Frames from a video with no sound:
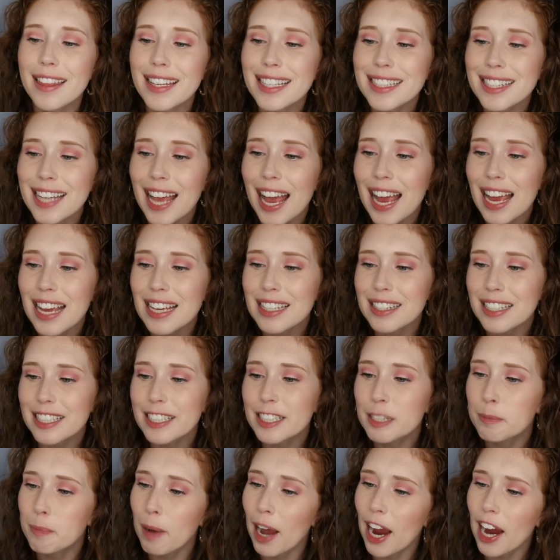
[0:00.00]
This has
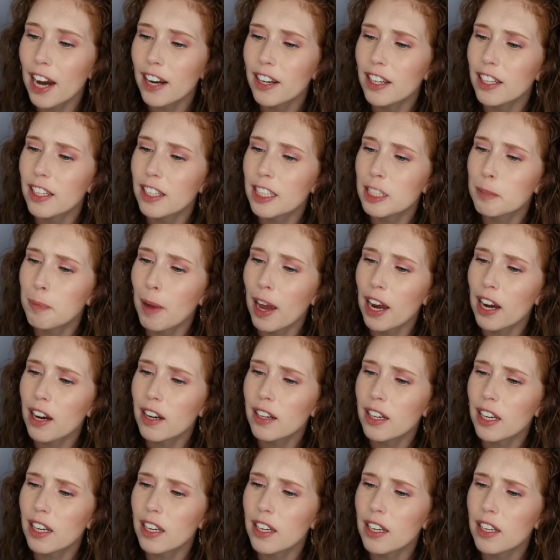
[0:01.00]
expired. It
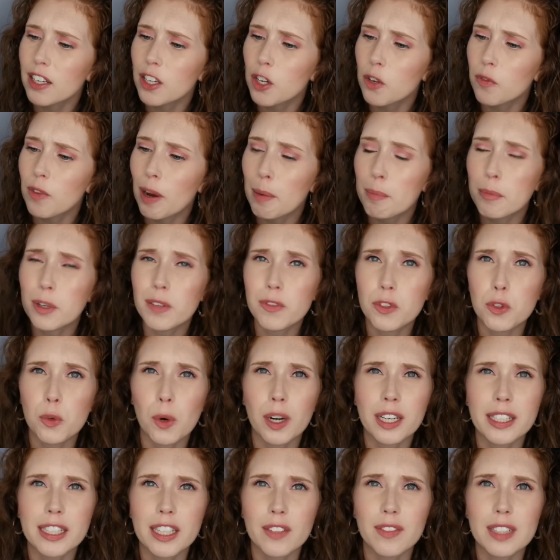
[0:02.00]
expired in November of
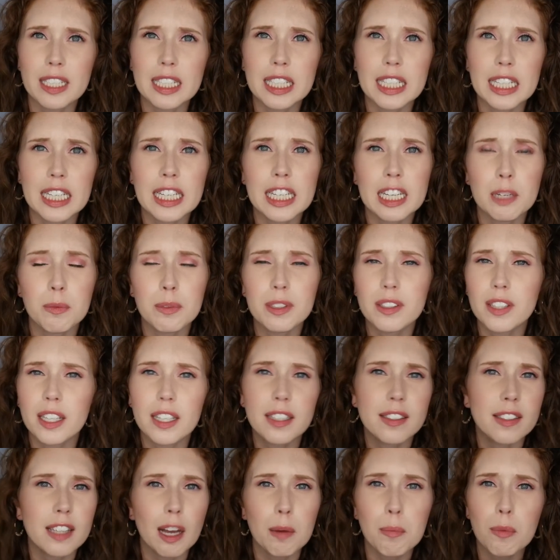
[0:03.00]
2017. It was
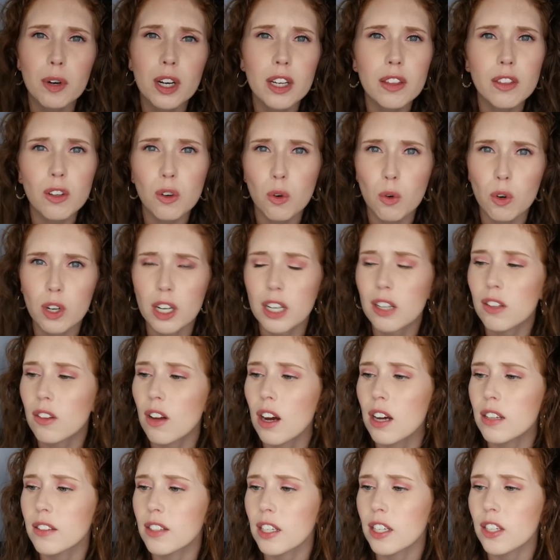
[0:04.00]
like somewhere in the hoarding
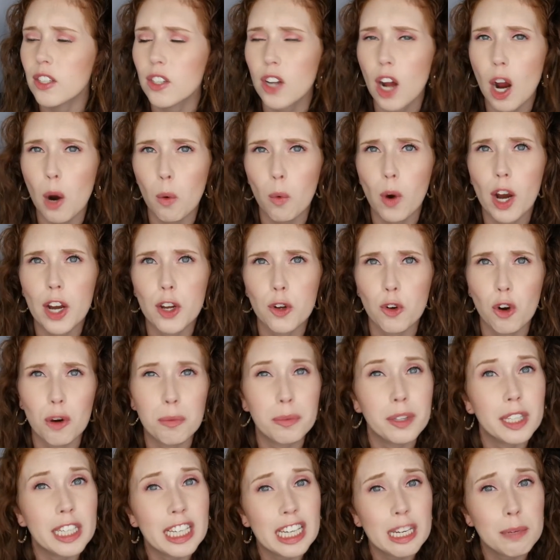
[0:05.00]
closet, not where I
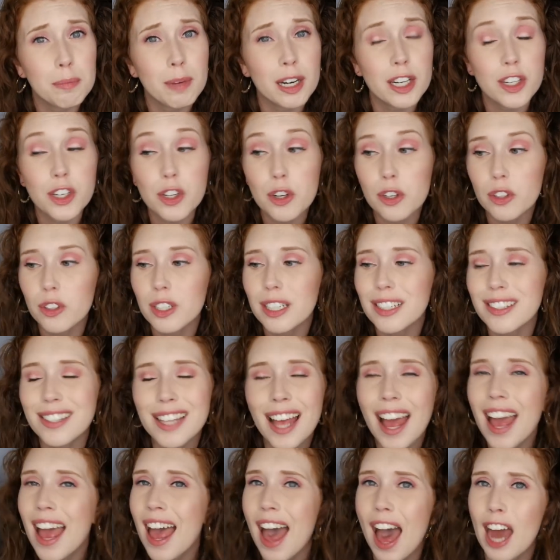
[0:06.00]
normally keep my deodorants,
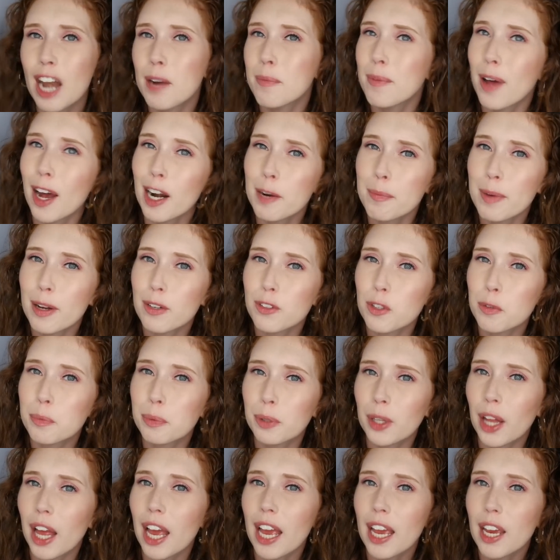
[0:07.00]
and I'm not about to
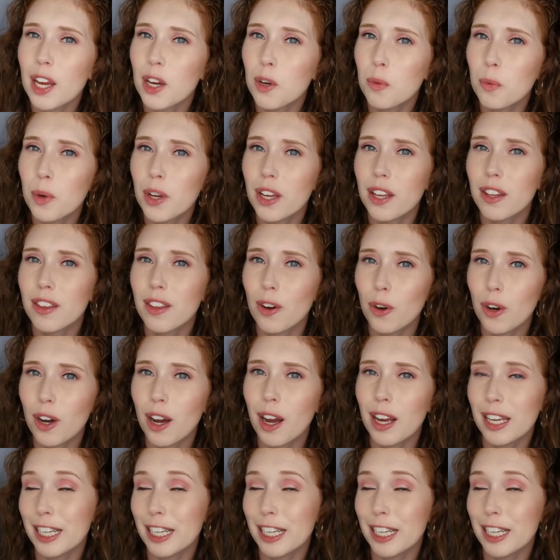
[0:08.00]
play with uh,